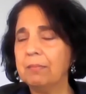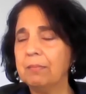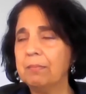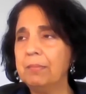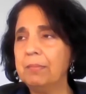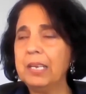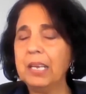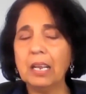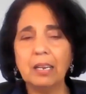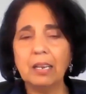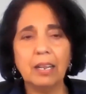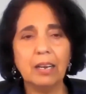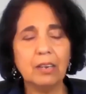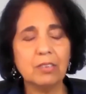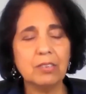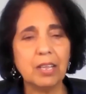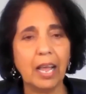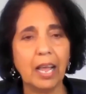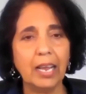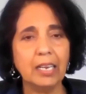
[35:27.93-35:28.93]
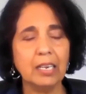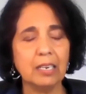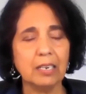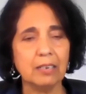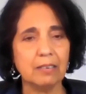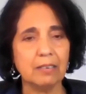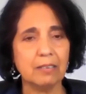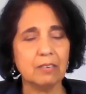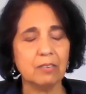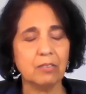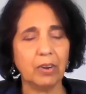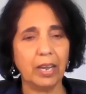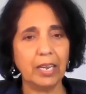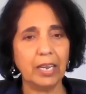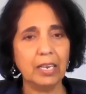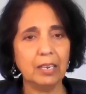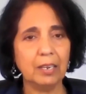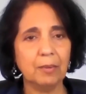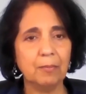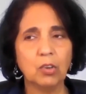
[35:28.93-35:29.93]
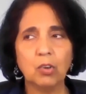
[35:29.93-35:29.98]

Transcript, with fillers: Be a little scientist, right?